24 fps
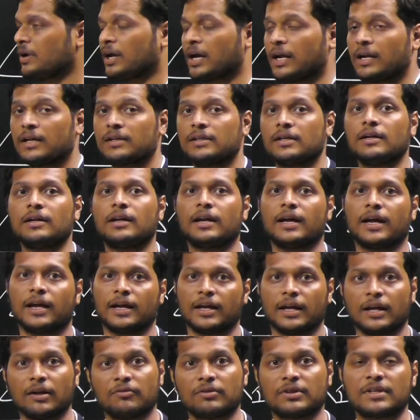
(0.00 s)
another
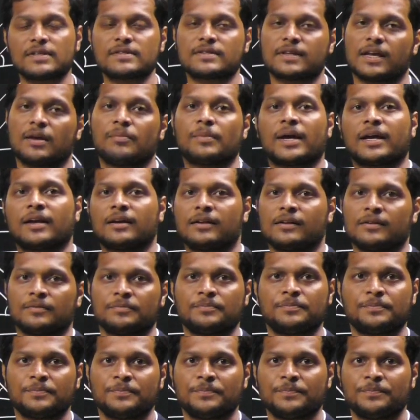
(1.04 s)
triangle with the same angle,
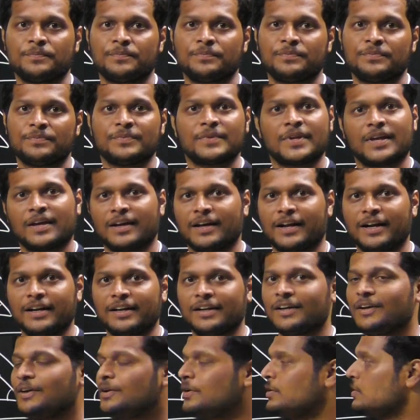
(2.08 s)
right?
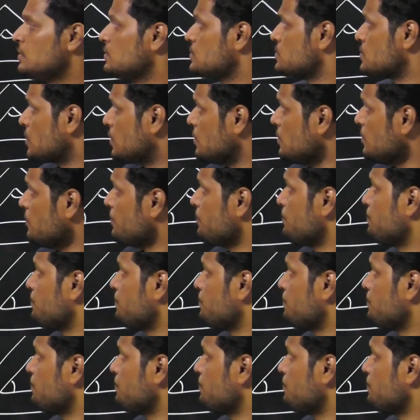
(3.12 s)
So